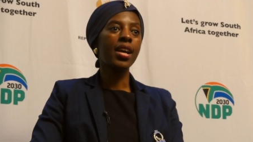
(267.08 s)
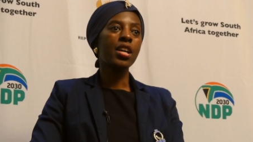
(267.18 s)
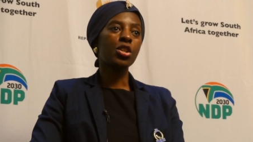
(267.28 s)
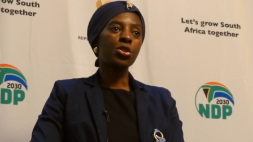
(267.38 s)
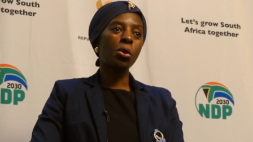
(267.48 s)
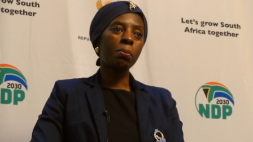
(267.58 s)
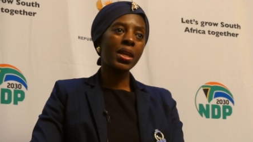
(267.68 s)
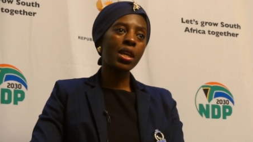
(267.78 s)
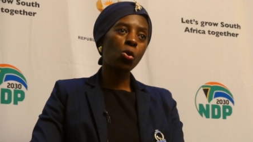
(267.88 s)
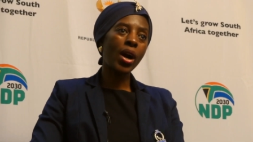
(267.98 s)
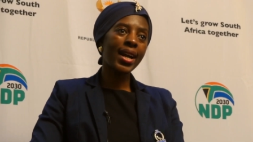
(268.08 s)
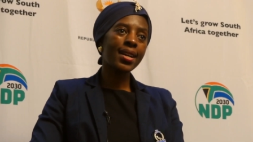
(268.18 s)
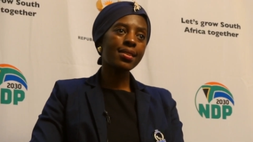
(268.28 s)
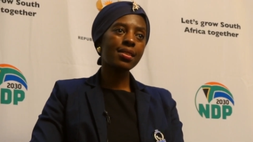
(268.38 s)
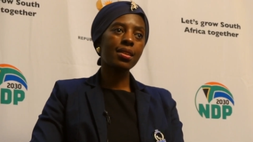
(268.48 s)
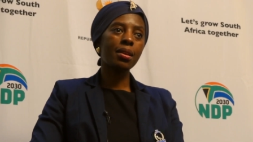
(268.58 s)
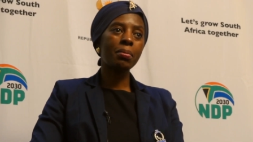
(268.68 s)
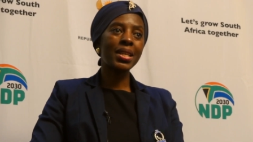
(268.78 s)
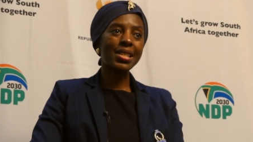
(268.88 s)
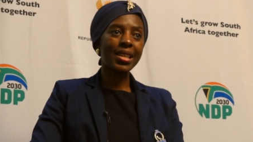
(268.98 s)
So be wise,
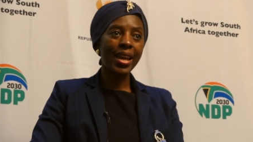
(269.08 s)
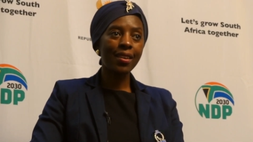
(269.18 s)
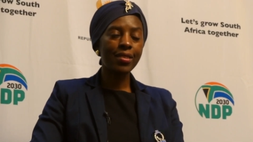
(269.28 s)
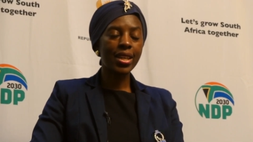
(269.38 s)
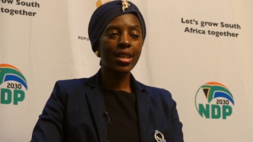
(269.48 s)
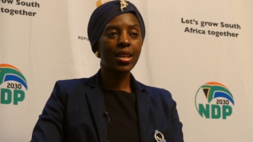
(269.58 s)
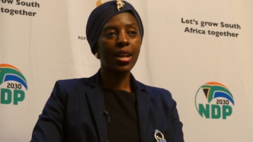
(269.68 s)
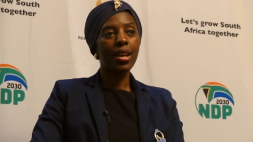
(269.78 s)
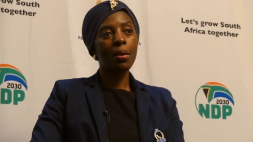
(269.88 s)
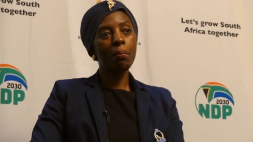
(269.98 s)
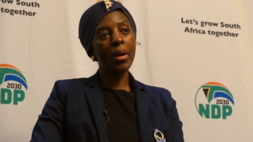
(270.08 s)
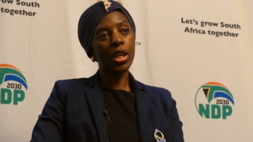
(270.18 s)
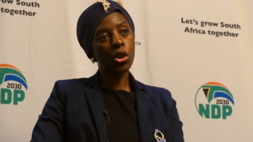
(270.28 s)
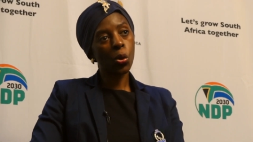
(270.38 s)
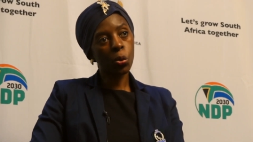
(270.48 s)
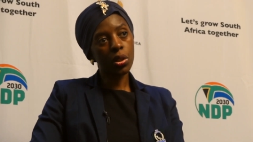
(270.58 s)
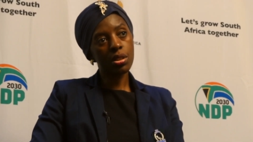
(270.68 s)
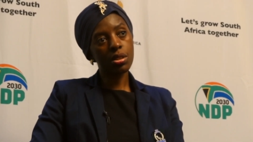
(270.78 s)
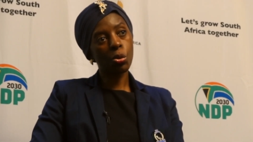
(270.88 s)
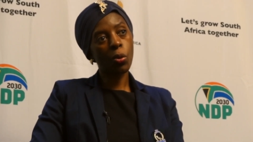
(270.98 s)
be savvy, make your
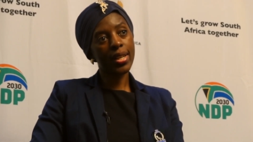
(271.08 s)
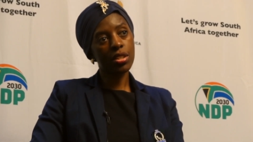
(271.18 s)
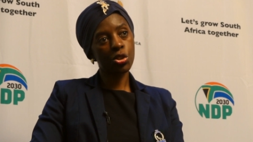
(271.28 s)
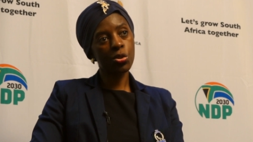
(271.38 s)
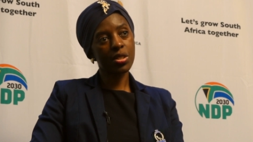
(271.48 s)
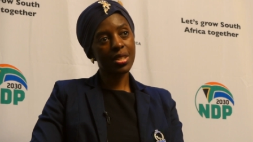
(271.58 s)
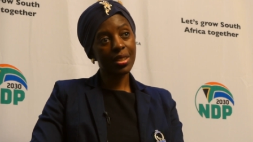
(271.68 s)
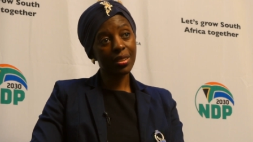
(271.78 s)
wills whilst you still